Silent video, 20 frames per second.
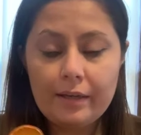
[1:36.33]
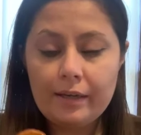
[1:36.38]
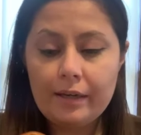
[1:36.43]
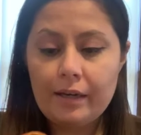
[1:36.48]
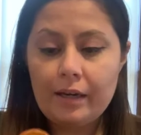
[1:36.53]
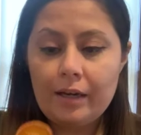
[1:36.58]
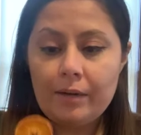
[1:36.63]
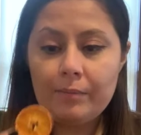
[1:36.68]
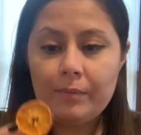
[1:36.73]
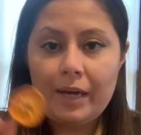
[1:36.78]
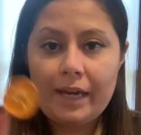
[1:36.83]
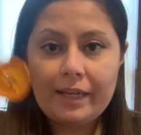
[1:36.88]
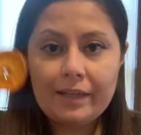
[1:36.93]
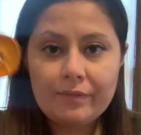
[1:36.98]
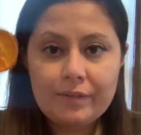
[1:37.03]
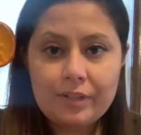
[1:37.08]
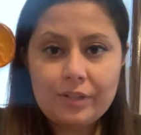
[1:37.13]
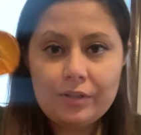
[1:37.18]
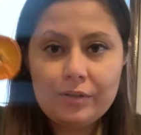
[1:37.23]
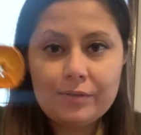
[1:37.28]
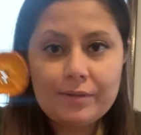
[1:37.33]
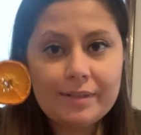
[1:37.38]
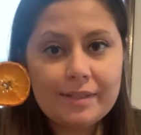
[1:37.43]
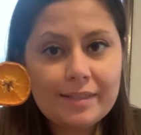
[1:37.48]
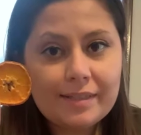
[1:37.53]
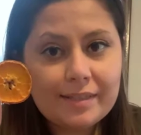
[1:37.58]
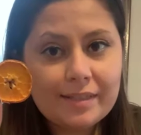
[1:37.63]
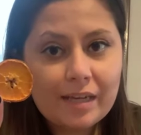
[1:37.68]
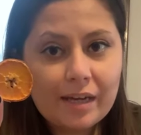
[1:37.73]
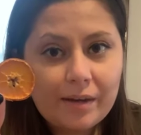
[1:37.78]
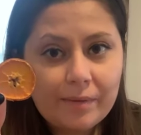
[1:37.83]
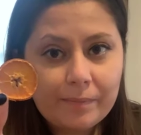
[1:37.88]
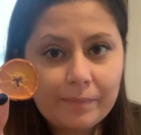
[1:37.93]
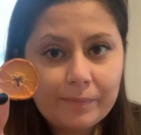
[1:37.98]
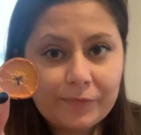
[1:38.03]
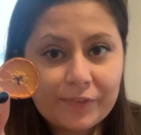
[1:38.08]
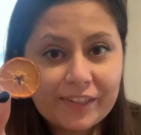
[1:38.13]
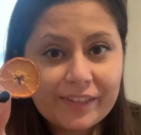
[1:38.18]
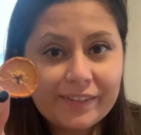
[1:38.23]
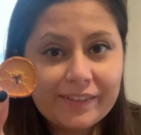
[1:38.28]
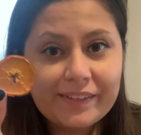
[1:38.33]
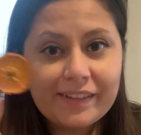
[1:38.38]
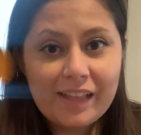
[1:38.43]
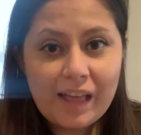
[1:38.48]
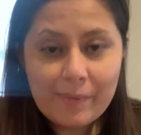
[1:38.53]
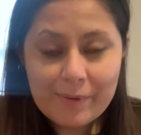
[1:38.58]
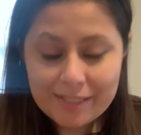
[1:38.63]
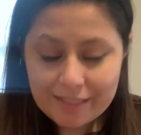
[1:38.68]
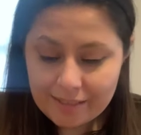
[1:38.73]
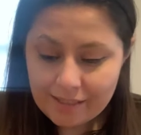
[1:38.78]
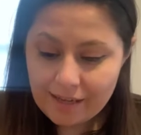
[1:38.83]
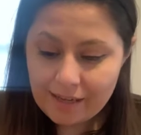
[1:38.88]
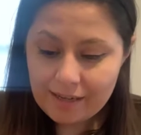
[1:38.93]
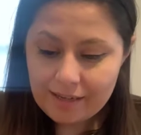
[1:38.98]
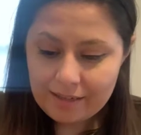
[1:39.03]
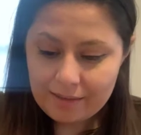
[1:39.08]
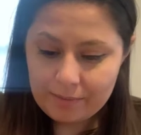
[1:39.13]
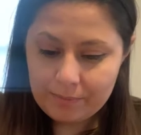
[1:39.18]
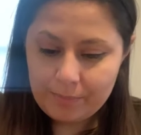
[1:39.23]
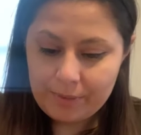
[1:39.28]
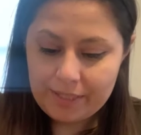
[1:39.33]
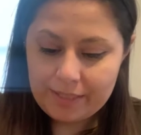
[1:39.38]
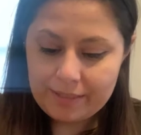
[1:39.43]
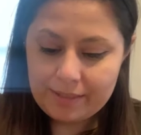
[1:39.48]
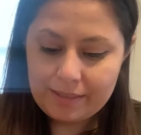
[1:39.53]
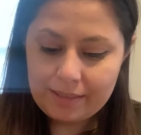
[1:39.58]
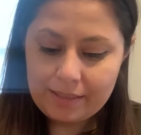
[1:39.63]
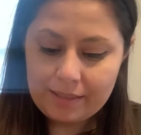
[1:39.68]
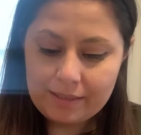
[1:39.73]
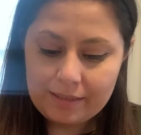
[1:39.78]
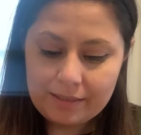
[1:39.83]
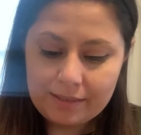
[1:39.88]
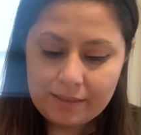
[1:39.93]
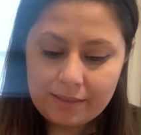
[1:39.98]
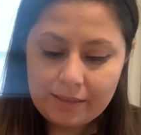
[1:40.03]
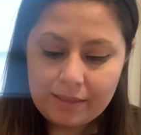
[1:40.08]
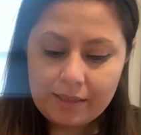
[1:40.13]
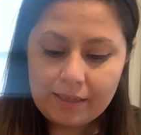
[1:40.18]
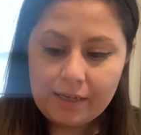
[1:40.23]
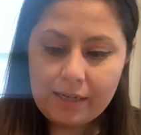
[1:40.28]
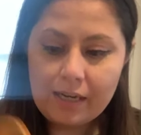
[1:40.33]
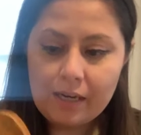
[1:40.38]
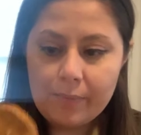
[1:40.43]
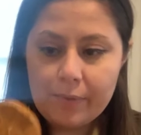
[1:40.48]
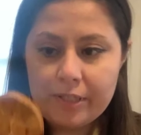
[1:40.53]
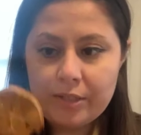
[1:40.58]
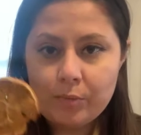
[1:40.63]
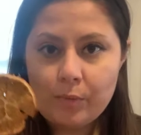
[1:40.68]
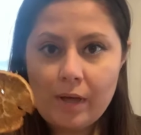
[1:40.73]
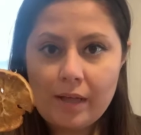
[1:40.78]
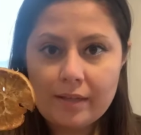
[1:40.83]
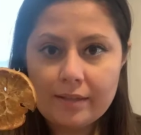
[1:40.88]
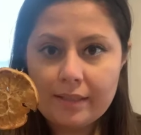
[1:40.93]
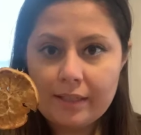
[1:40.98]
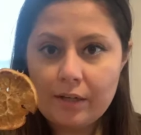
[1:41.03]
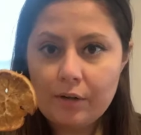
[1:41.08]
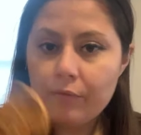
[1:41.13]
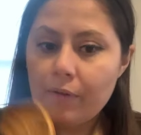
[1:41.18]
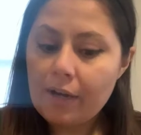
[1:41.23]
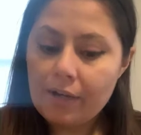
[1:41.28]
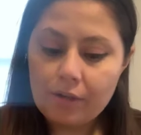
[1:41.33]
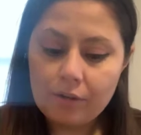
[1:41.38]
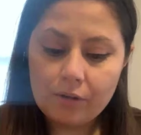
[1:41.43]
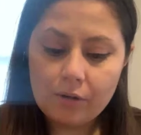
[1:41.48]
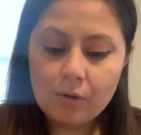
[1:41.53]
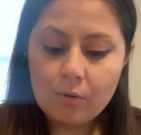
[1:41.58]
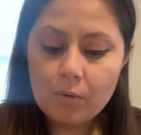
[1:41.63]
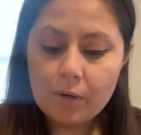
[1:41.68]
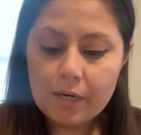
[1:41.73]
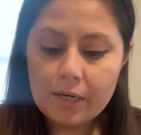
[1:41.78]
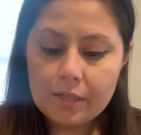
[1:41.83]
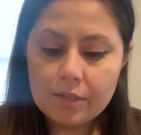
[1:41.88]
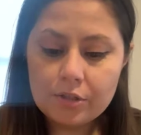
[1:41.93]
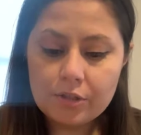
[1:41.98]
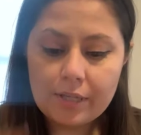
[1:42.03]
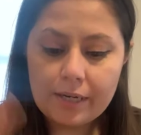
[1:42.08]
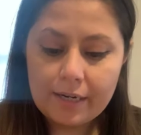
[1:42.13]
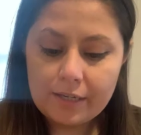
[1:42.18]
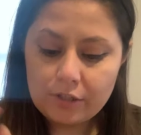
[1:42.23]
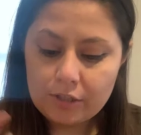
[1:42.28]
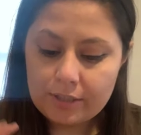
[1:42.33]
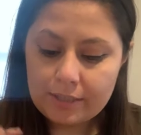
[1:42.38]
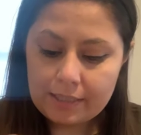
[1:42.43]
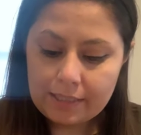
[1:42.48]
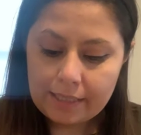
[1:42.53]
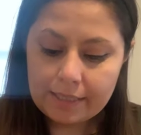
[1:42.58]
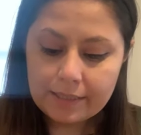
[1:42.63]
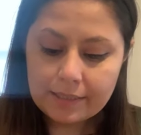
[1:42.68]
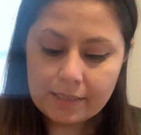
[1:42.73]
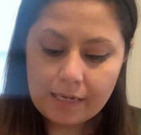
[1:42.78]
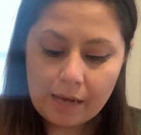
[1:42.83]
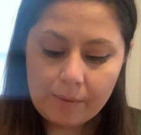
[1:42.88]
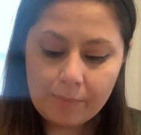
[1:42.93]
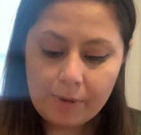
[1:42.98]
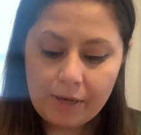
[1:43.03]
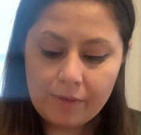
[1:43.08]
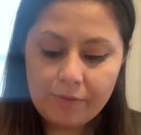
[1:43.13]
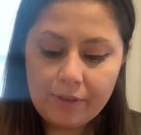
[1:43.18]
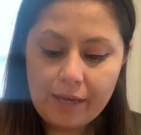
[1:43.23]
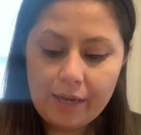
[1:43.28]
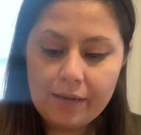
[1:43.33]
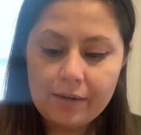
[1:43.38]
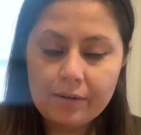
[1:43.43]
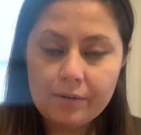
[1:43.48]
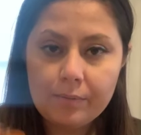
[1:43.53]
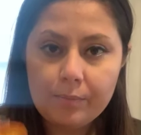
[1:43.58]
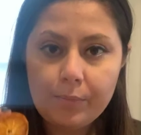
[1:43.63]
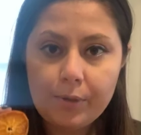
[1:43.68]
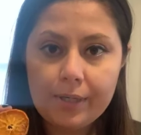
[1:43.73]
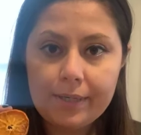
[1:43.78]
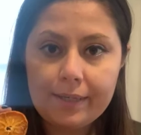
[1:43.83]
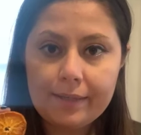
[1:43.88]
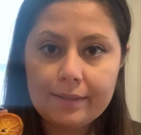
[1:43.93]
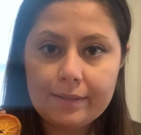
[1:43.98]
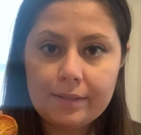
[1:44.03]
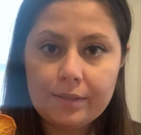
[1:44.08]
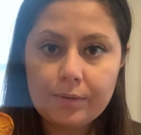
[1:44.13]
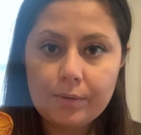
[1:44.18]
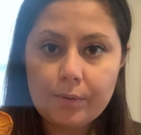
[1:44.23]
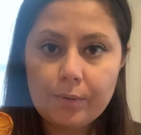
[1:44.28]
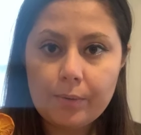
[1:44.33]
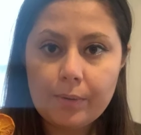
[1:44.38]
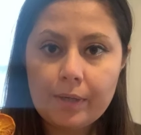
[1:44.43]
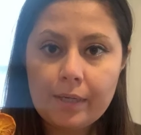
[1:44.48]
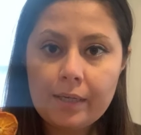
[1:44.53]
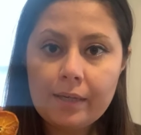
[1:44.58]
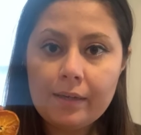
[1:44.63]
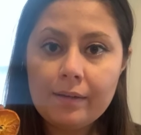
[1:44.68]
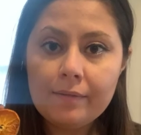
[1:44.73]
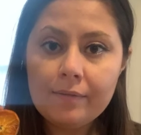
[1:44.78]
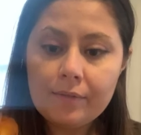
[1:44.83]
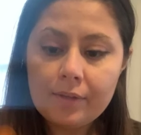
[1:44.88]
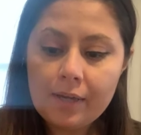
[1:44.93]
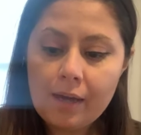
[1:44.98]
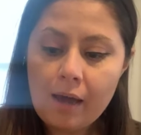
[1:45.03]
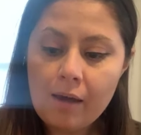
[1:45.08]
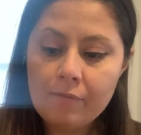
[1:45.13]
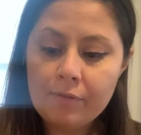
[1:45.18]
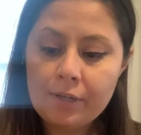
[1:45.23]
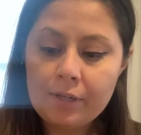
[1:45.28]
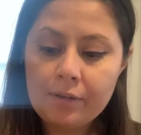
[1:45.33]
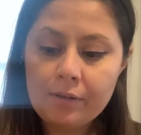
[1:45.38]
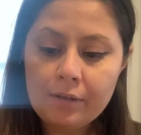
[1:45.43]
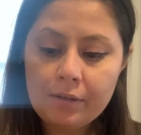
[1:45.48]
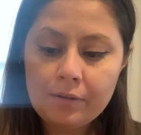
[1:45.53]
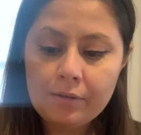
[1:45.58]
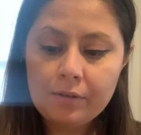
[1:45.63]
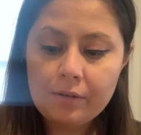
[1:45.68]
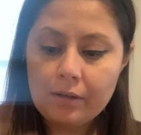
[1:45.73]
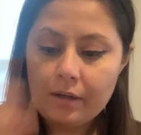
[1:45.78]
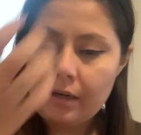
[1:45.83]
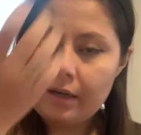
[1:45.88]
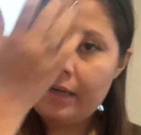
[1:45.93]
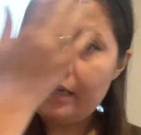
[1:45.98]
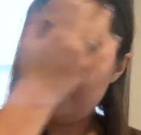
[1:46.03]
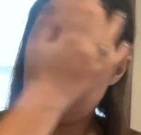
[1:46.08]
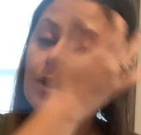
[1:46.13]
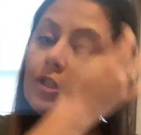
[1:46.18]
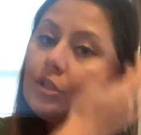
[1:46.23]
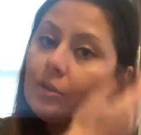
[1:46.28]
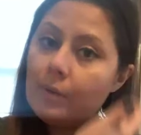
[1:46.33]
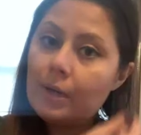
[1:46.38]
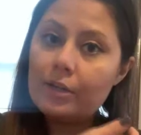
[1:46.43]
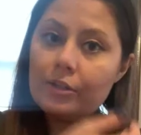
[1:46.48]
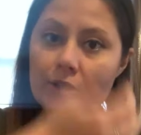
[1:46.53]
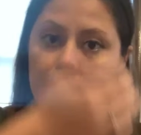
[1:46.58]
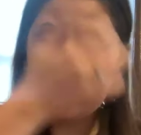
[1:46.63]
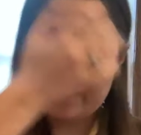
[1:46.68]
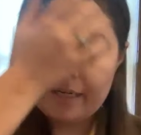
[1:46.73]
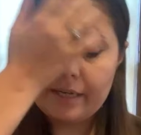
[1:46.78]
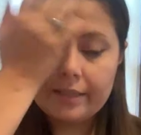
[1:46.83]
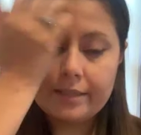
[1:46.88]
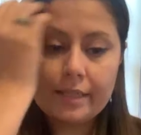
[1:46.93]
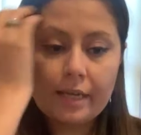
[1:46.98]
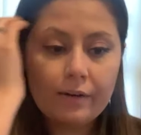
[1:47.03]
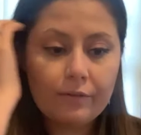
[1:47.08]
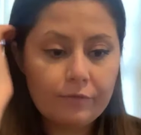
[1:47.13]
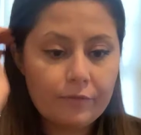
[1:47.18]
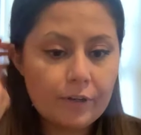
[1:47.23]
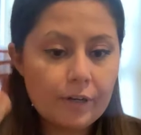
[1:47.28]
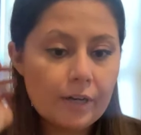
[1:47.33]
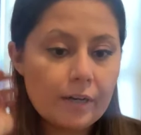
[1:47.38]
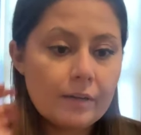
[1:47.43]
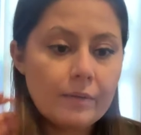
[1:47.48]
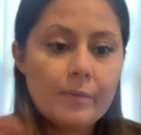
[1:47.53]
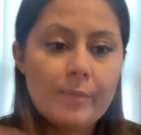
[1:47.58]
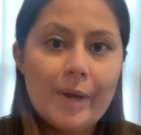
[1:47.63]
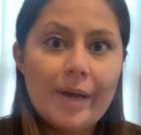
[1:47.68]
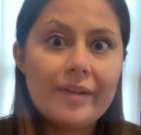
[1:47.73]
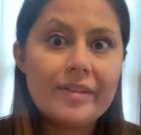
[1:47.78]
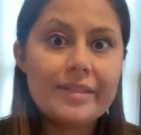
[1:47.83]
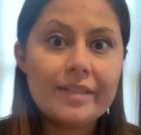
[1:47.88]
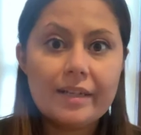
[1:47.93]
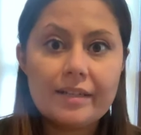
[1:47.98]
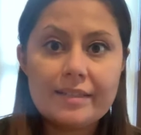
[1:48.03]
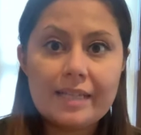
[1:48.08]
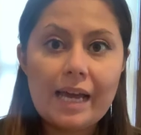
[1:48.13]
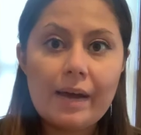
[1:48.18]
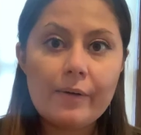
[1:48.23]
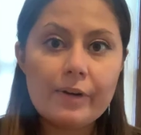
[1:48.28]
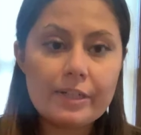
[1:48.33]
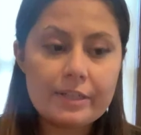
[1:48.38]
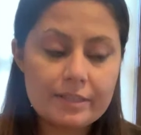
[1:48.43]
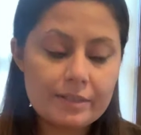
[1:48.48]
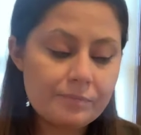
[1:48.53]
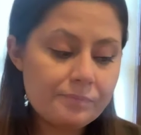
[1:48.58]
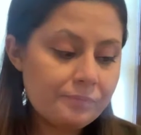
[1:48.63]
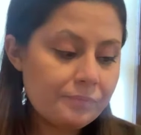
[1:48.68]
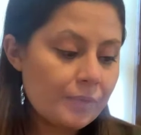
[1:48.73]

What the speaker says: I even used some clementine pieces as well as like a regular orange that I just sliced up and then put into the oven at 200, like I said, for about 6 hours.